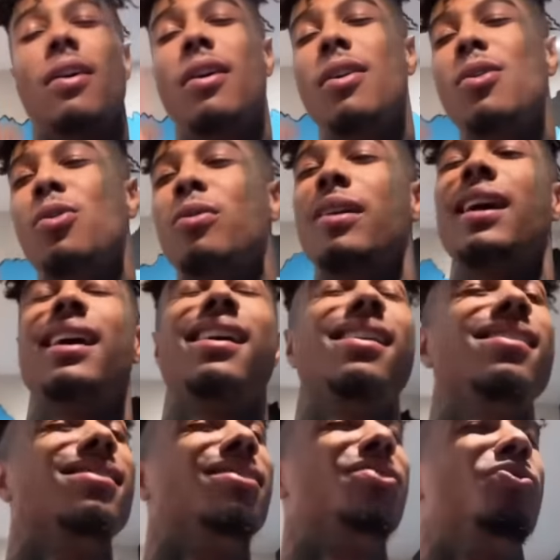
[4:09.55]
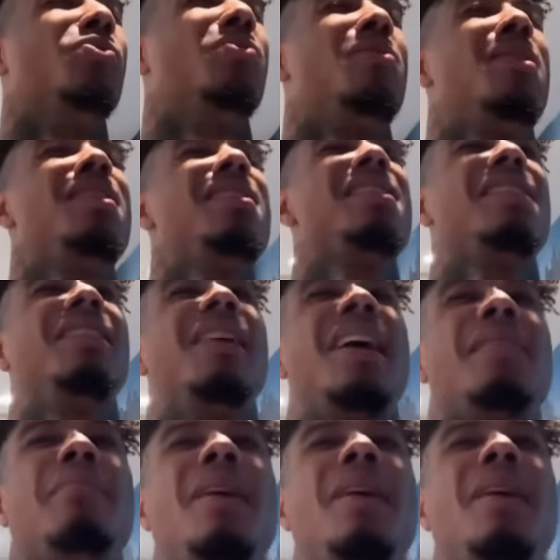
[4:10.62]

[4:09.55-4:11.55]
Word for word: I don't ask why. Like,